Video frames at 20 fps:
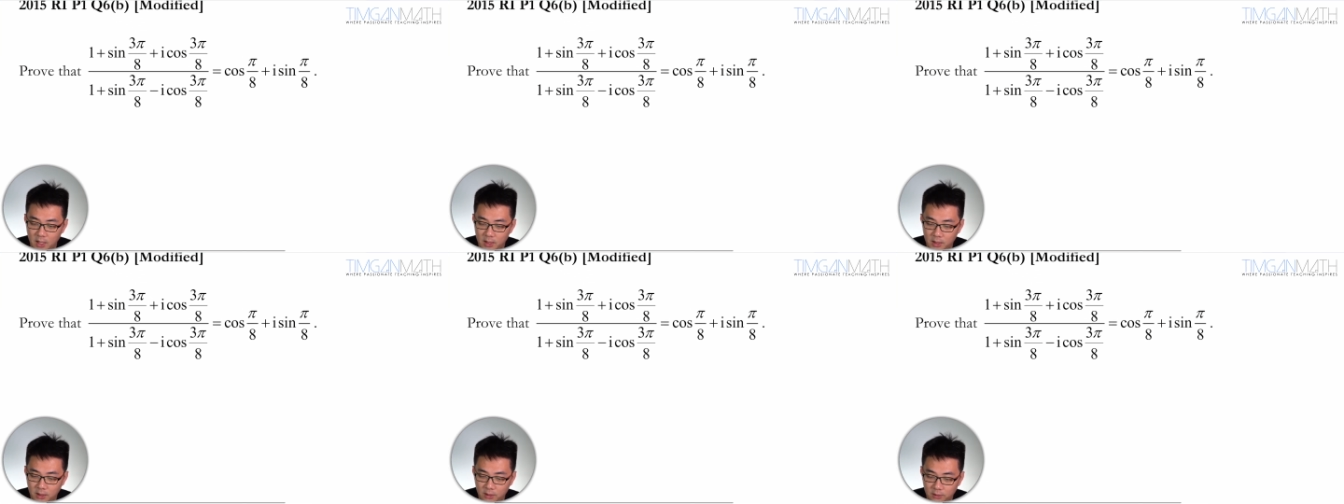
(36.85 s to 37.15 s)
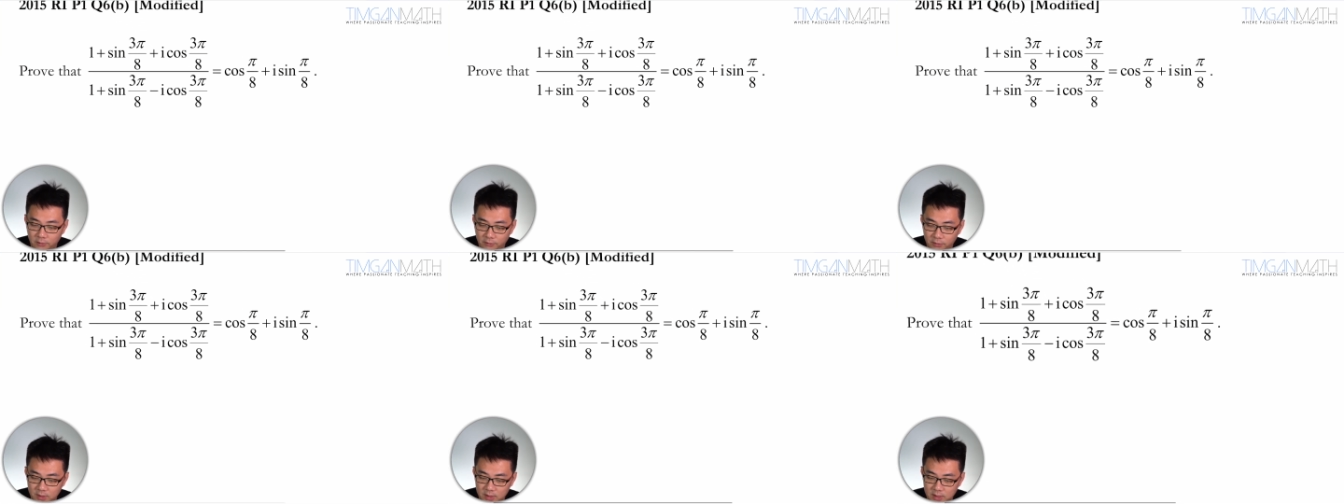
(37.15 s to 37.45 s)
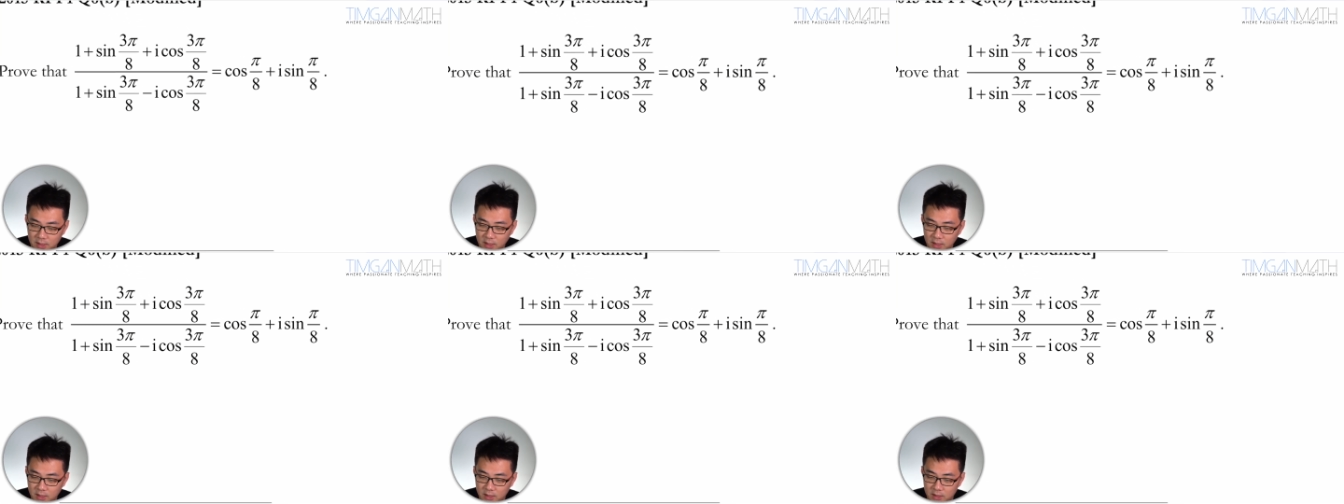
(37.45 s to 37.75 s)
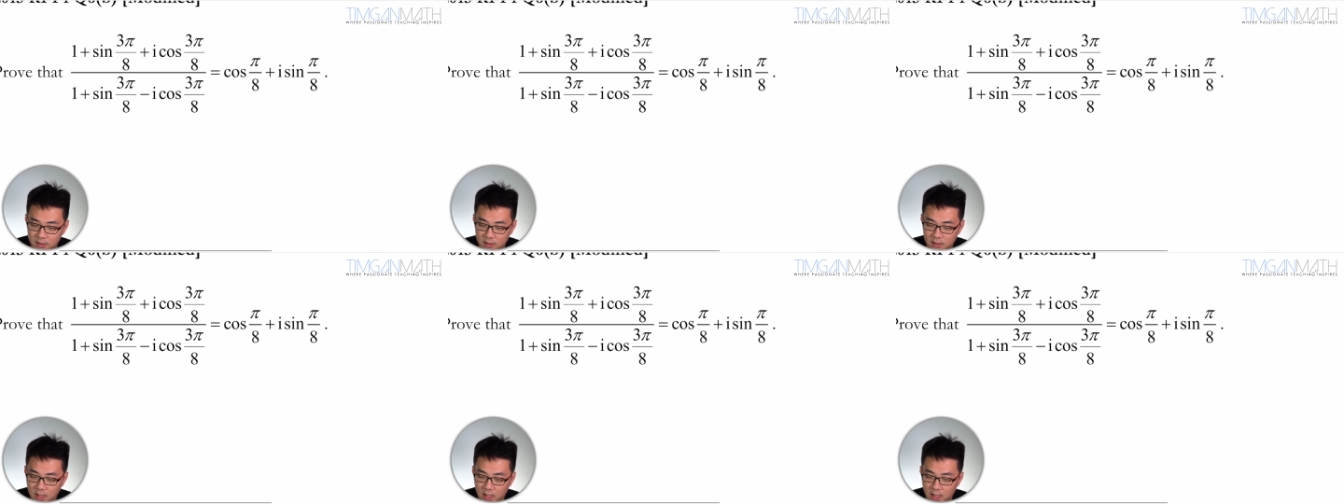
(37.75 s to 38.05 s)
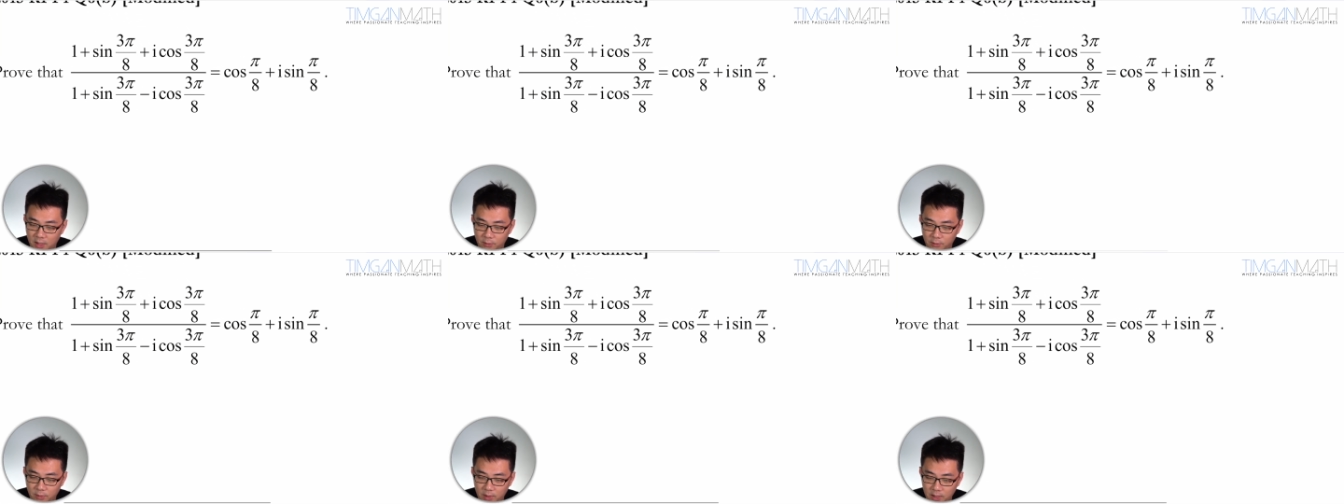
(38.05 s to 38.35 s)
Now, the first thing is I
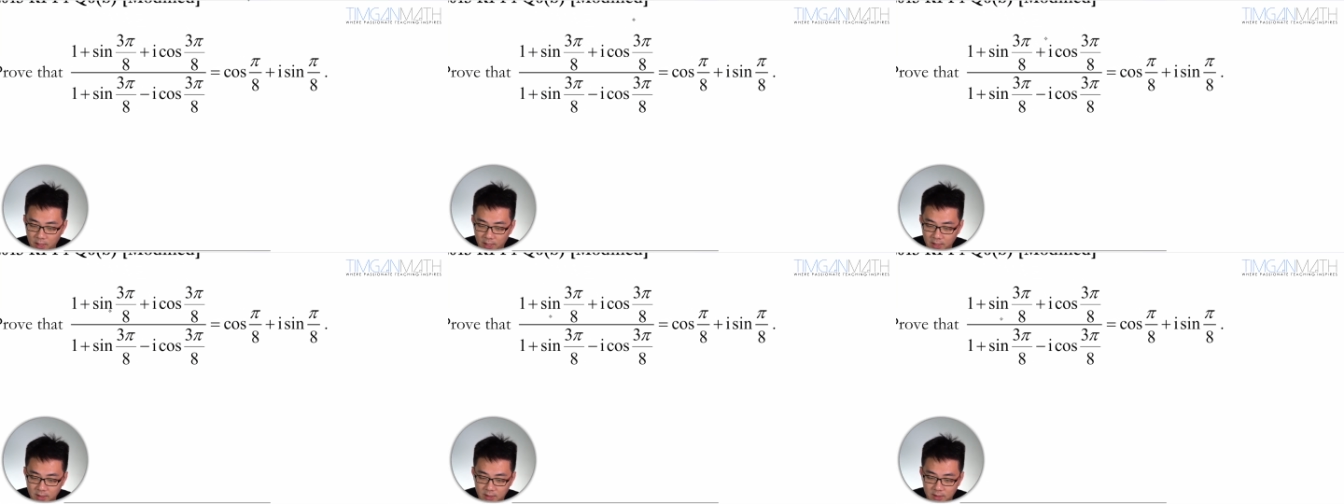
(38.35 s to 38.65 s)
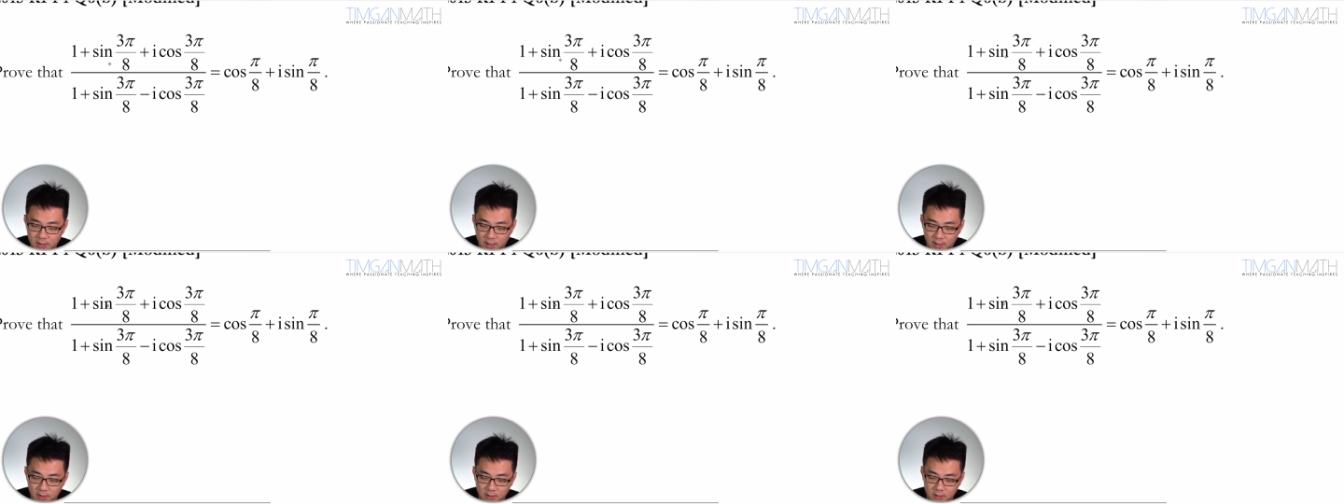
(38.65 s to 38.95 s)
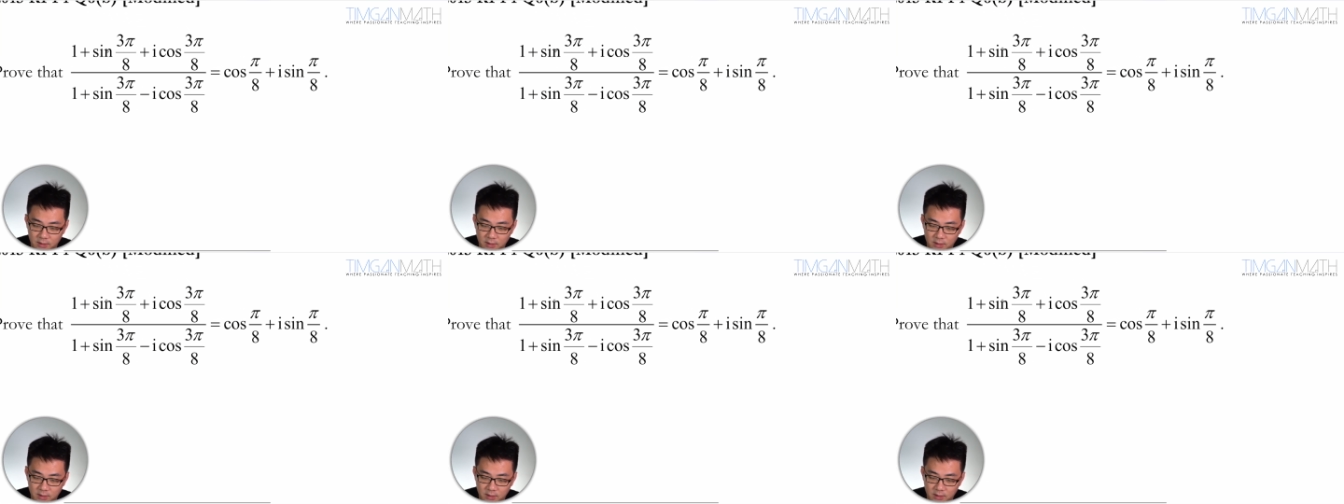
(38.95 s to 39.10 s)
realized that